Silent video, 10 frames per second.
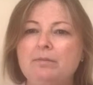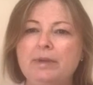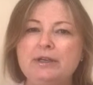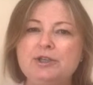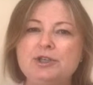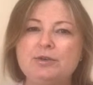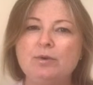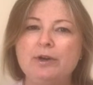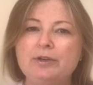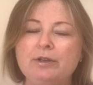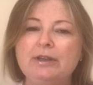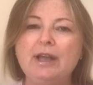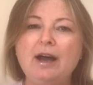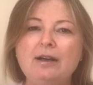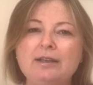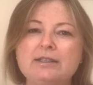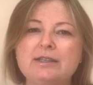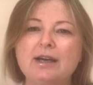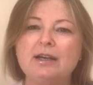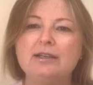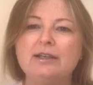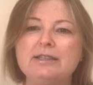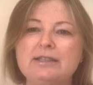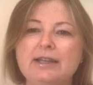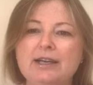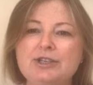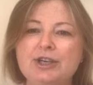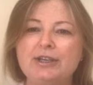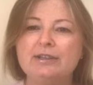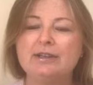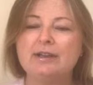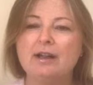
Make sure your tongue is touching